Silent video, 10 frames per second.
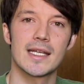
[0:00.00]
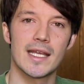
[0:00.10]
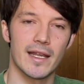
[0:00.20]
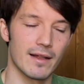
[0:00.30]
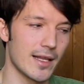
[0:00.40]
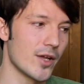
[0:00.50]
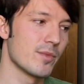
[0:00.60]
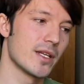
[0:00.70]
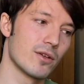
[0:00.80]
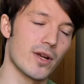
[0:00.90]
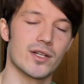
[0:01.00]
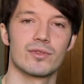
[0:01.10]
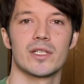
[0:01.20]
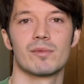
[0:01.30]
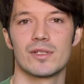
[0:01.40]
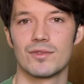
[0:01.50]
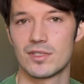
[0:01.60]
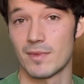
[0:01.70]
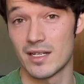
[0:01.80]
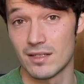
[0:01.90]
it allowed me to gradually
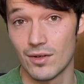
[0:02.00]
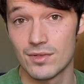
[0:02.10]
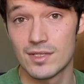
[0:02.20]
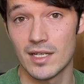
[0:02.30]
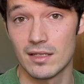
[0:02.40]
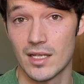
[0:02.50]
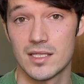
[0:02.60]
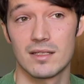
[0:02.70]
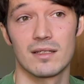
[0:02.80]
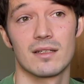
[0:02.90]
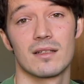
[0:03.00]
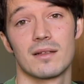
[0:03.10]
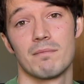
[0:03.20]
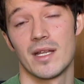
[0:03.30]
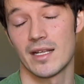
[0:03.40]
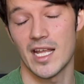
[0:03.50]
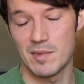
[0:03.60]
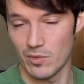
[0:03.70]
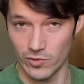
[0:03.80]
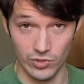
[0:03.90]
reduce my dose and thus mitigate
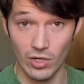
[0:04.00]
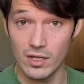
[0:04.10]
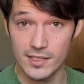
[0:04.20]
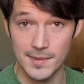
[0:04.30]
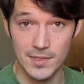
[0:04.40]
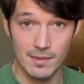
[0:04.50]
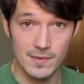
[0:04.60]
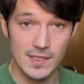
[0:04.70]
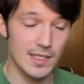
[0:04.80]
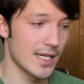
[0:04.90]
my withdrawal symptoms.